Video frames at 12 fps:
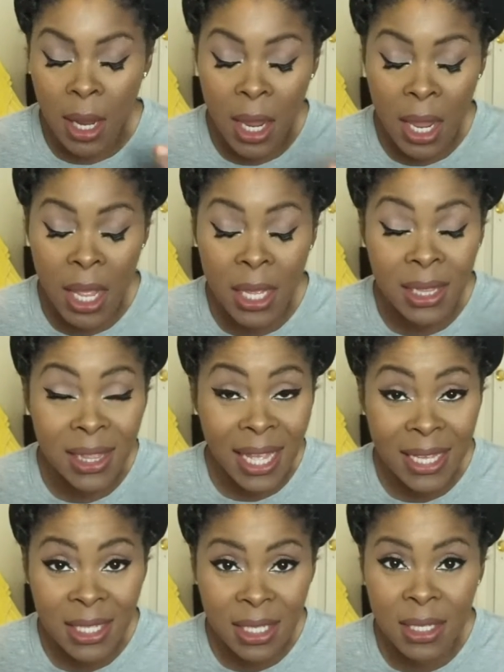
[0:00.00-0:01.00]
a
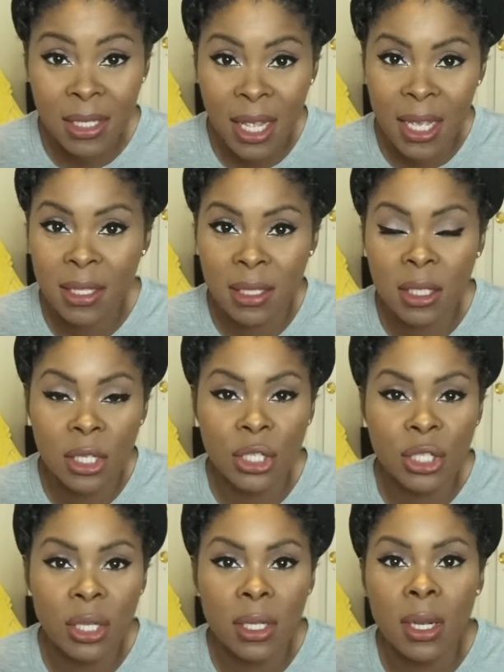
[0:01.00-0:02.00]
licensed
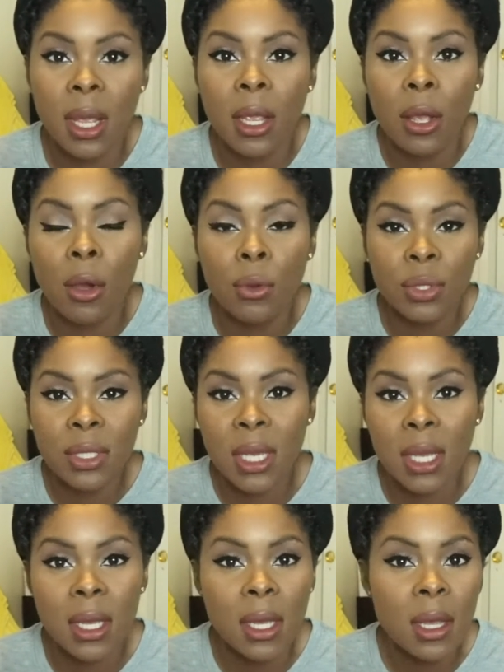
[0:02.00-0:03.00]
esthetician and go
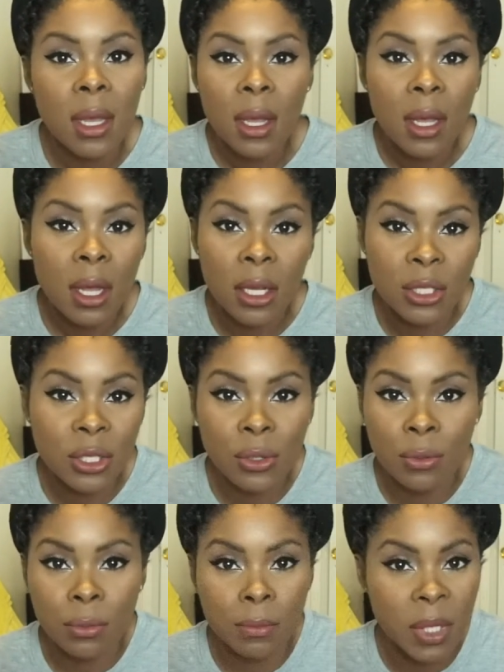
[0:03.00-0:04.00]
see a
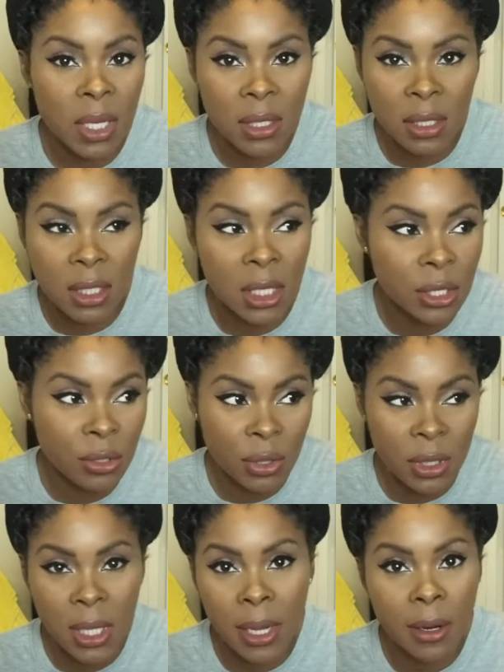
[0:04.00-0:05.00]
student, because the teacher is
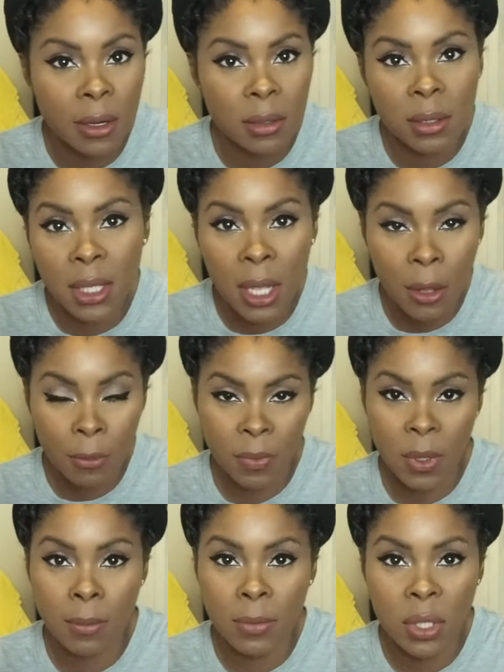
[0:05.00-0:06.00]
there to help
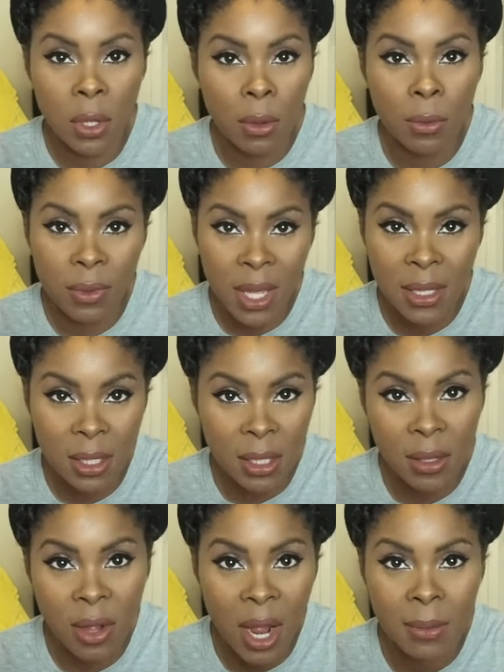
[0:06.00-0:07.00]
them. So that's
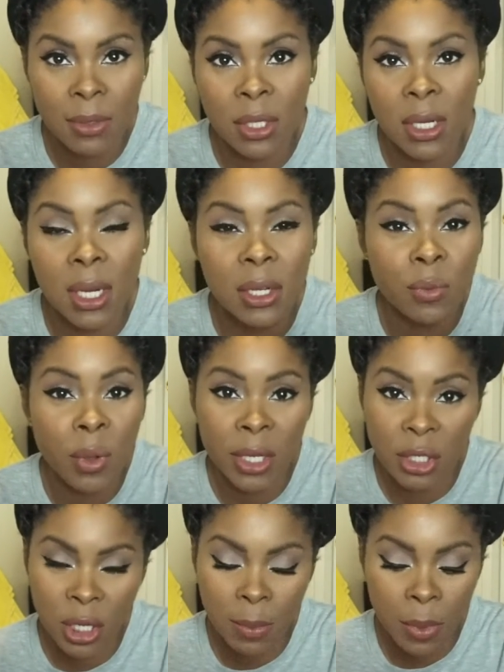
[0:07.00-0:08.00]
another option. It's way
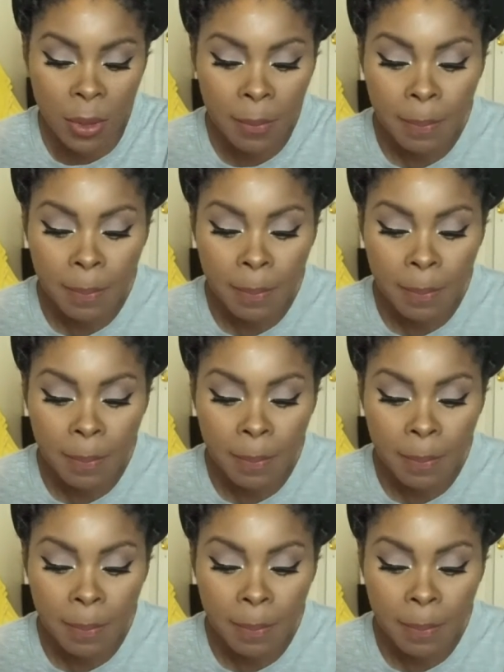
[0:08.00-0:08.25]
cheaper.